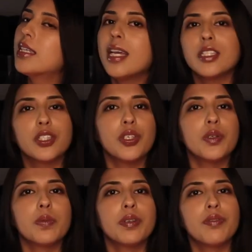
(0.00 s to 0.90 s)
yeah it's
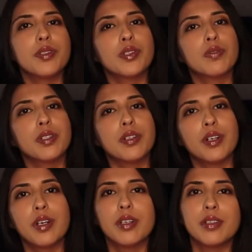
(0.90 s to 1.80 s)
cute but if it's over
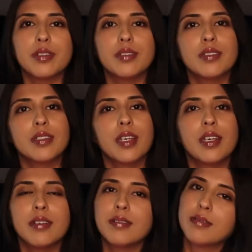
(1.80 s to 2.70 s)
three dollars
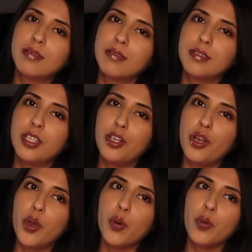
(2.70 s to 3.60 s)

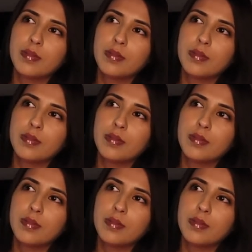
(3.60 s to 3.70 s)
then no